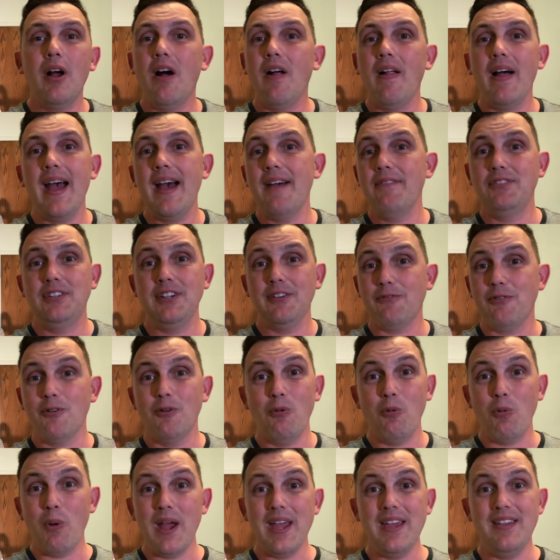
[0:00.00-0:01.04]
have
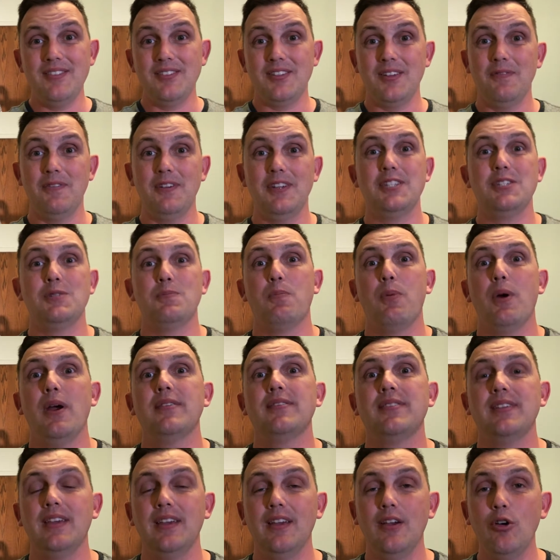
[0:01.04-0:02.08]
different ways of
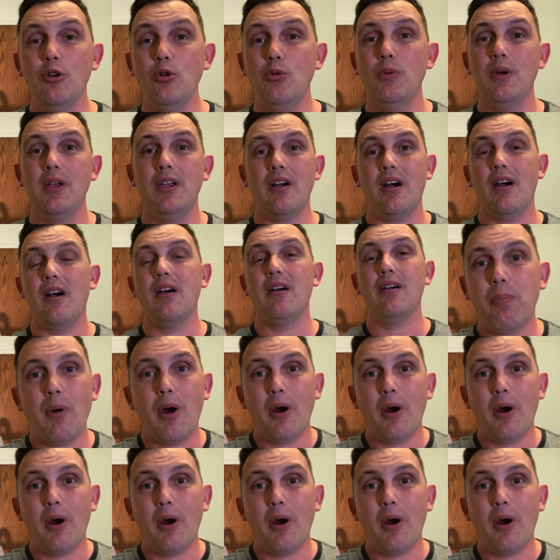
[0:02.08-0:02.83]
expressing who we are.